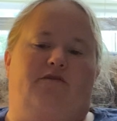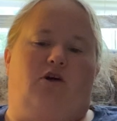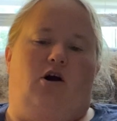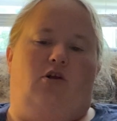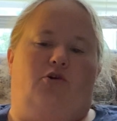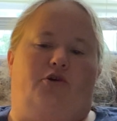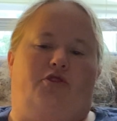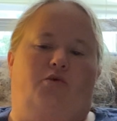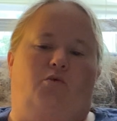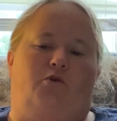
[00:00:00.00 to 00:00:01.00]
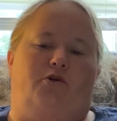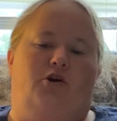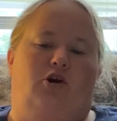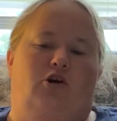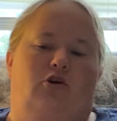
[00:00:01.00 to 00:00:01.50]
caught on a thorn,
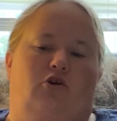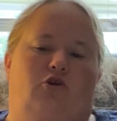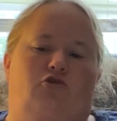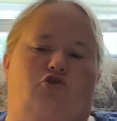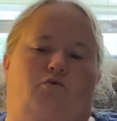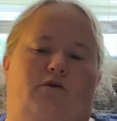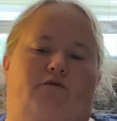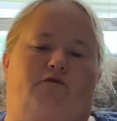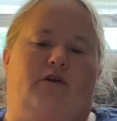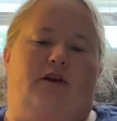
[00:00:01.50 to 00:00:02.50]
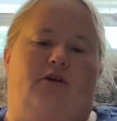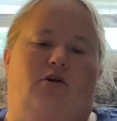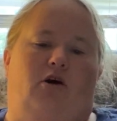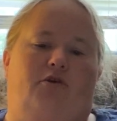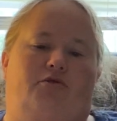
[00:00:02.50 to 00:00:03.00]
her squirrel friend
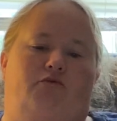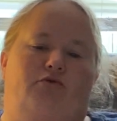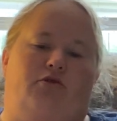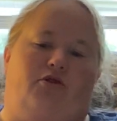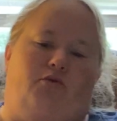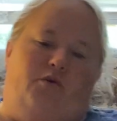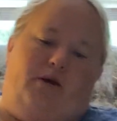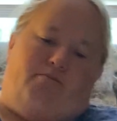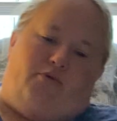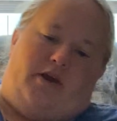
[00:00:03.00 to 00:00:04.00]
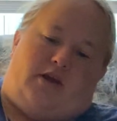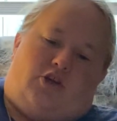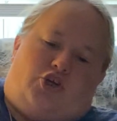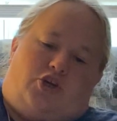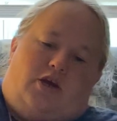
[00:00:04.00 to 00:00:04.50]
gnawed through the thorny
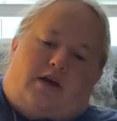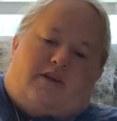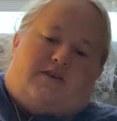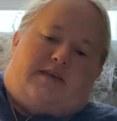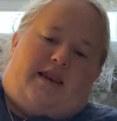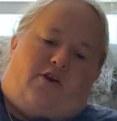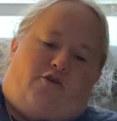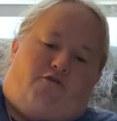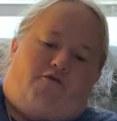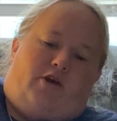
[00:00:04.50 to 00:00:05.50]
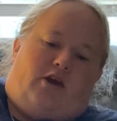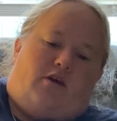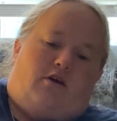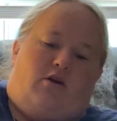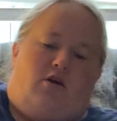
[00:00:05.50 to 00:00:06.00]
branch, setting her free.
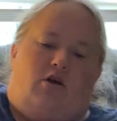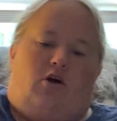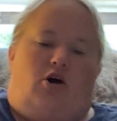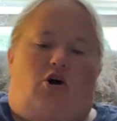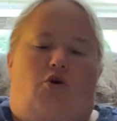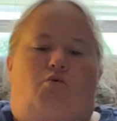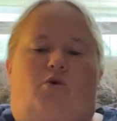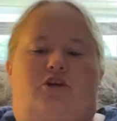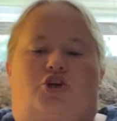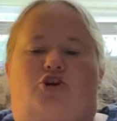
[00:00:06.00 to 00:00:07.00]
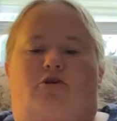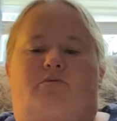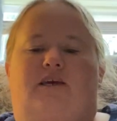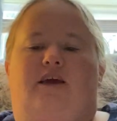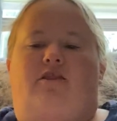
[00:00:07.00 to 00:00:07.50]
Oh, what sharp
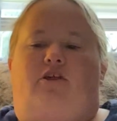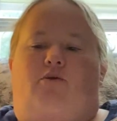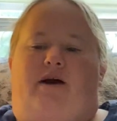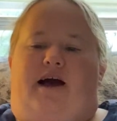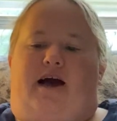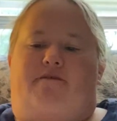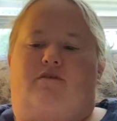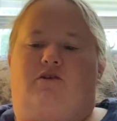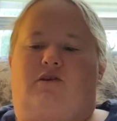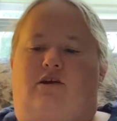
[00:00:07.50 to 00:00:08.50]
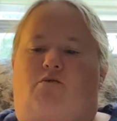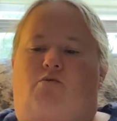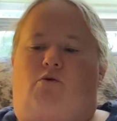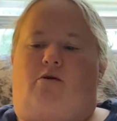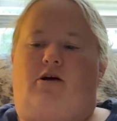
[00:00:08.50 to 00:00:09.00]
teeth you have, said
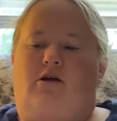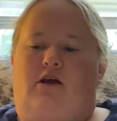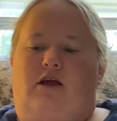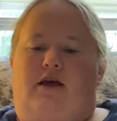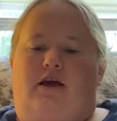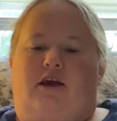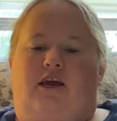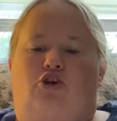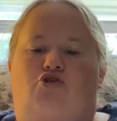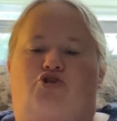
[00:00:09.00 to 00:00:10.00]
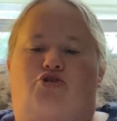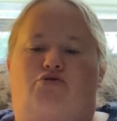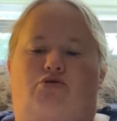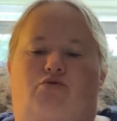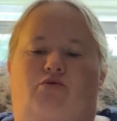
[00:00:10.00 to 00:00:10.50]
Aurora. Can you chew
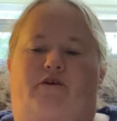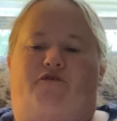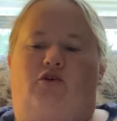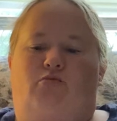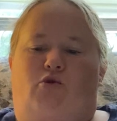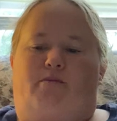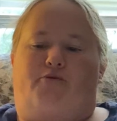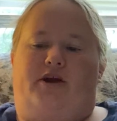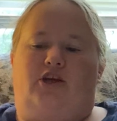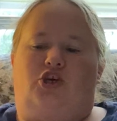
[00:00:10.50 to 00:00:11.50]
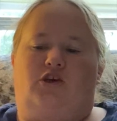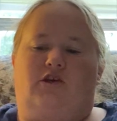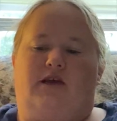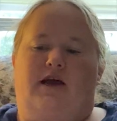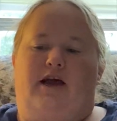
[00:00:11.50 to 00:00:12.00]
through a few more
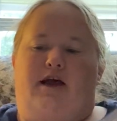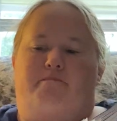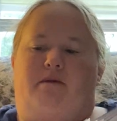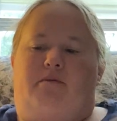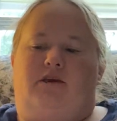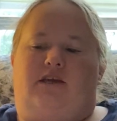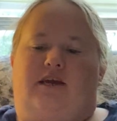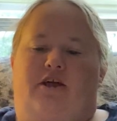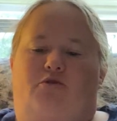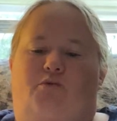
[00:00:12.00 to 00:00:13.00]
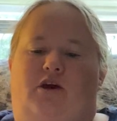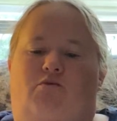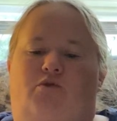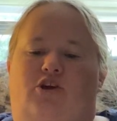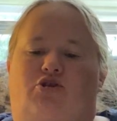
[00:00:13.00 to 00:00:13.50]
branches? Maybe together we
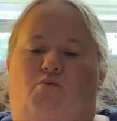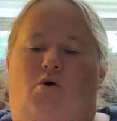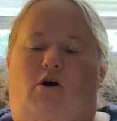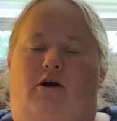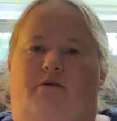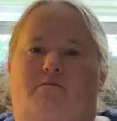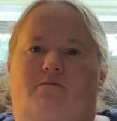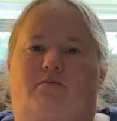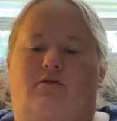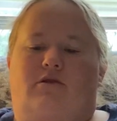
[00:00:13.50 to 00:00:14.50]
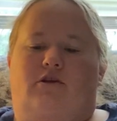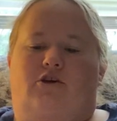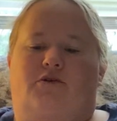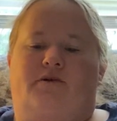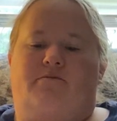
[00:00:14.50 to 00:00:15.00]
could reach the wand.
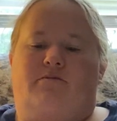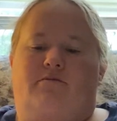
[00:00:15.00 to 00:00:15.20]
Kirt!